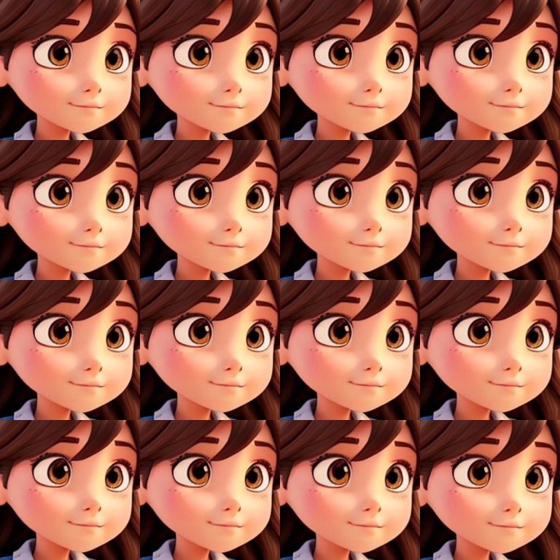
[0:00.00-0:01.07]

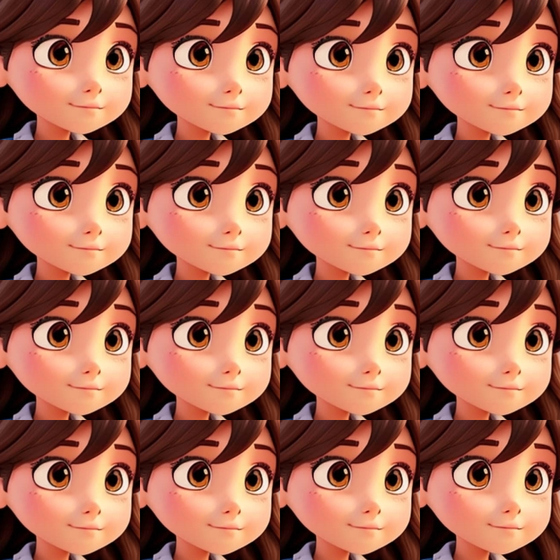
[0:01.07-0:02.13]

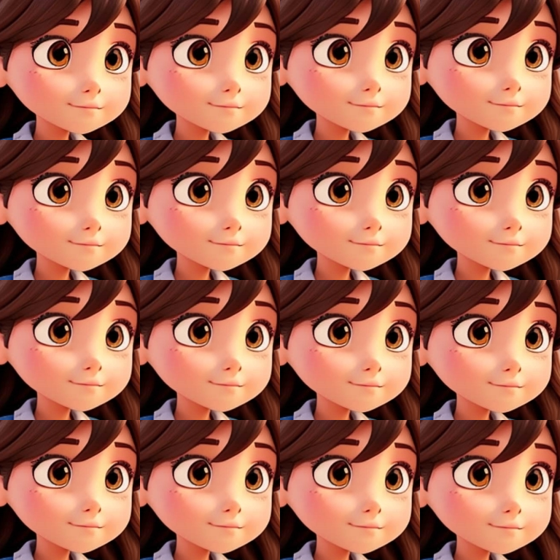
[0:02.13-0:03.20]

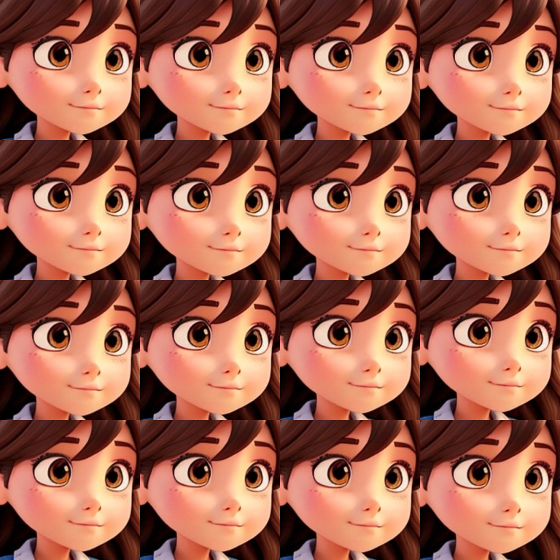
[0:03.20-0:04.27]

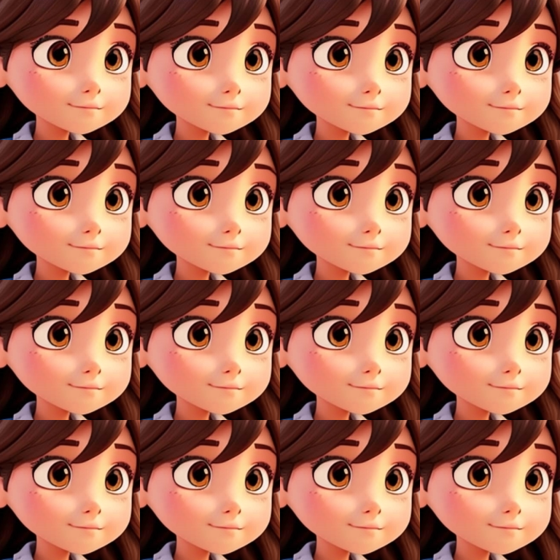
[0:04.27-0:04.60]
(no one is talking)